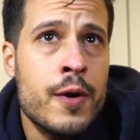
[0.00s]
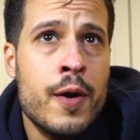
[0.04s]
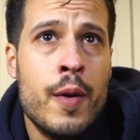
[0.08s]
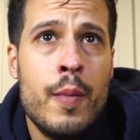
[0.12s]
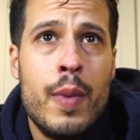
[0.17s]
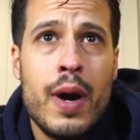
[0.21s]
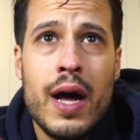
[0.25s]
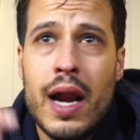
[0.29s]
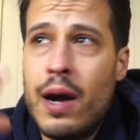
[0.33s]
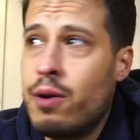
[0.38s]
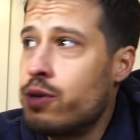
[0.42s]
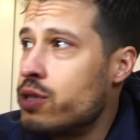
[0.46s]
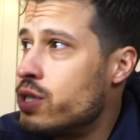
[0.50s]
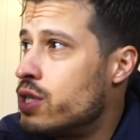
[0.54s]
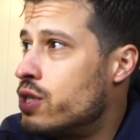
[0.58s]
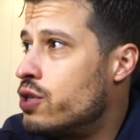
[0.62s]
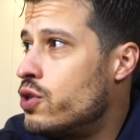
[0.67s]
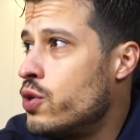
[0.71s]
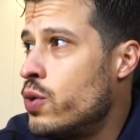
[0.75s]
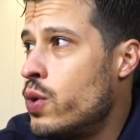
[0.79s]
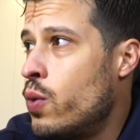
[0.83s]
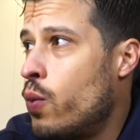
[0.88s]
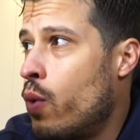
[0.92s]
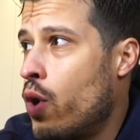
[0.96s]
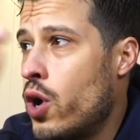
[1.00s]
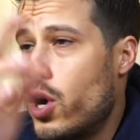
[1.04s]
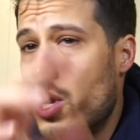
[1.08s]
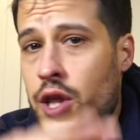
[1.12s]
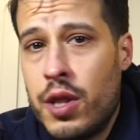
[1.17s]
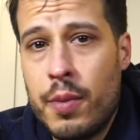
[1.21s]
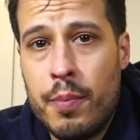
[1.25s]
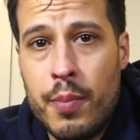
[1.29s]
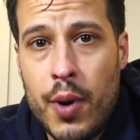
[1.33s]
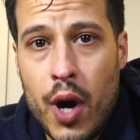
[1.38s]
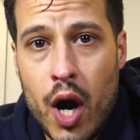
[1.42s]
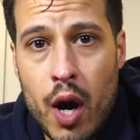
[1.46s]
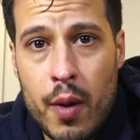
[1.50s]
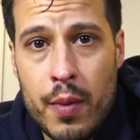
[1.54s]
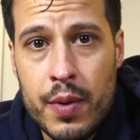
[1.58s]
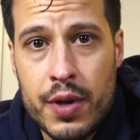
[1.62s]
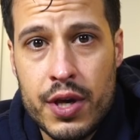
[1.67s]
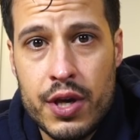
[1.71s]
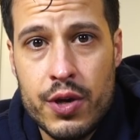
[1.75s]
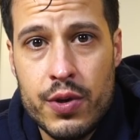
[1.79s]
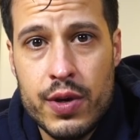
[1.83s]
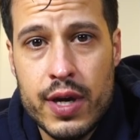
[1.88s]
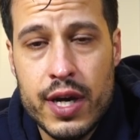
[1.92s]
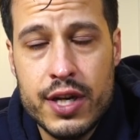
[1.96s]
But I was doing work on the
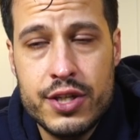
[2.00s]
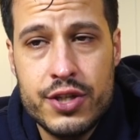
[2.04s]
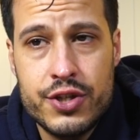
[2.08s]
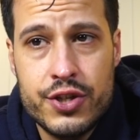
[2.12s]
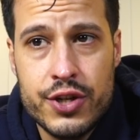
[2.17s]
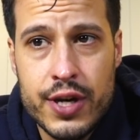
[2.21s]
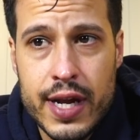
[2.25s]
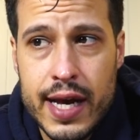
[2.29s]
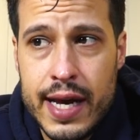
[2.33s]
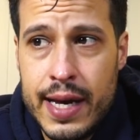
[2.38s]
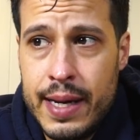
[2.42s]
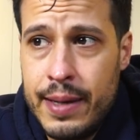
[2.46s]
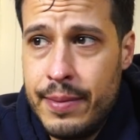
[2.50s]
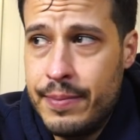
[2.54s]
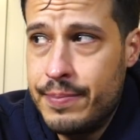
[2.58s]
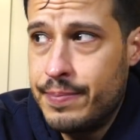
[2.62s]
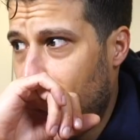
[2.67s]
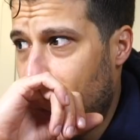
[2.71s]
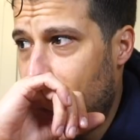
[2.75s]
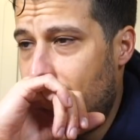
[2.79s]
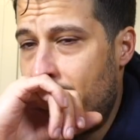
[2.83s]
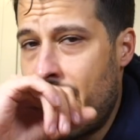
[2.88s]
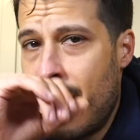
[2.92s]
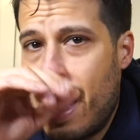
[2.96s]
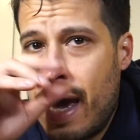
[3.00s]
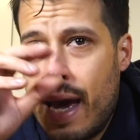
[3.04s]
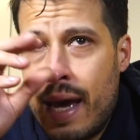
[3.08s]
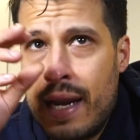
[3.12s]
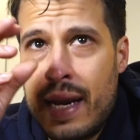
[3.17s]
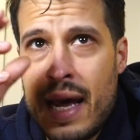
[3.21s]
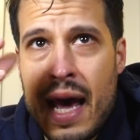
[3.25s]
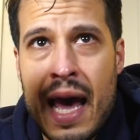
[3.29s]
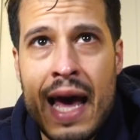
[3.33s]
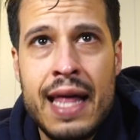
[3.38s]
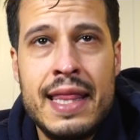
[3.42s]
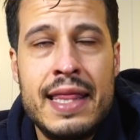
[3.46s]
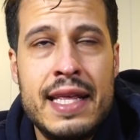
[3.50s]
barbecue yesterday and I had